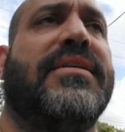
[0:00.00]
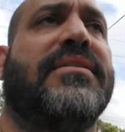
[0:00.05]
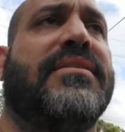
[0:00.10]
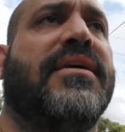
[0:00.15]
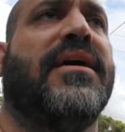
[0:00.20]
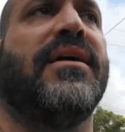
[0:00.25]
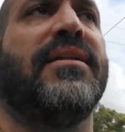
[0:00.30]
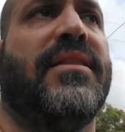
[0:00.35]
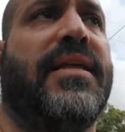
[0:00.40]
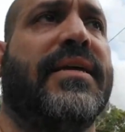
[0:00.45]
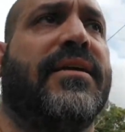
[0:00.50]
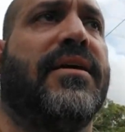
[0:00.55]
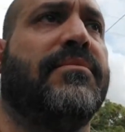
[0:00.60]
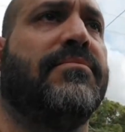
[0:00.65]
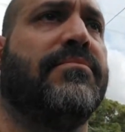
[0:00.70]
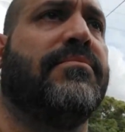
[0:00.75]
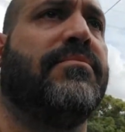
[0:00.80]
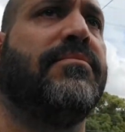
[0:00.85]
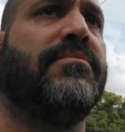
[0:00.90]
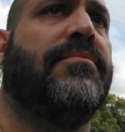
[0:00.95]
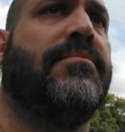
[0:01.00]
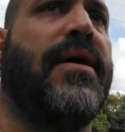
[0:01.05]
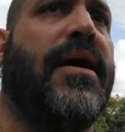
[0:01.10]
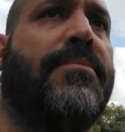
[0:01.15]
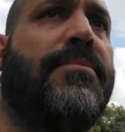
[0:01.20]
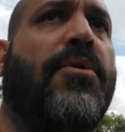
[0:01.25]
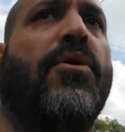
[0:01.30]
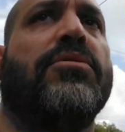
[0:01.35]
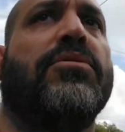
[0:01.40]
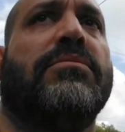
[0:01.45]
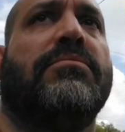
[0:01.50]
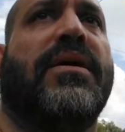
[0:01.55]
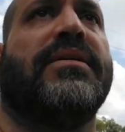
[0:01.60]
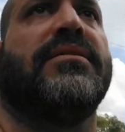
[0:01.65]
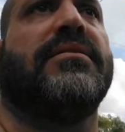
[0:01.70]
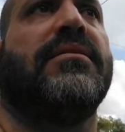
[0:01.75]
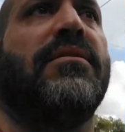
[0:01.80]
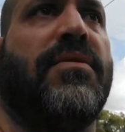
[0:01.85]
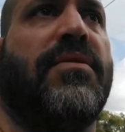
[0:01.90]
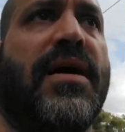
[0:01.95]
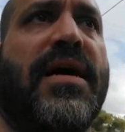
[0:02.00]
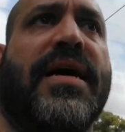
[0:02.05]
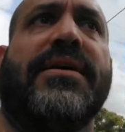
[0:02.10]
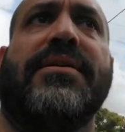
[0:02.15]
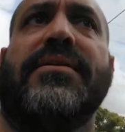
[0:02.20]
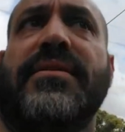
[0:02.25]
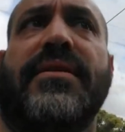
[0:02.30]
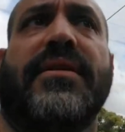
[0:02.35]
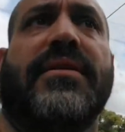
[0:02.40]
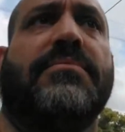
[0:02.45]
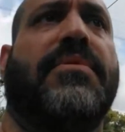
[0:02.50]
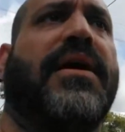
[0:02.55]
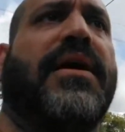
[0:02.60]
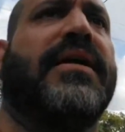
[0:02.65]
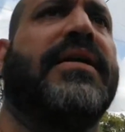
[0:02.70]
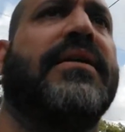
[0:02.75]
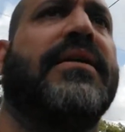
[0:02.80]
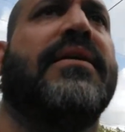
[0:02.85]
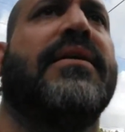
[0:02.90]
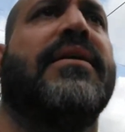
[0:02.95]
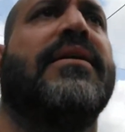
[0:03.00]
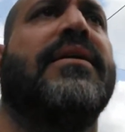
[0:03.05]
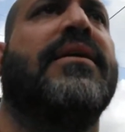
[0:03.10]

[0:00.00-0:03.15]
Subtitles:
it's not like I'm holding myself higher than anybody.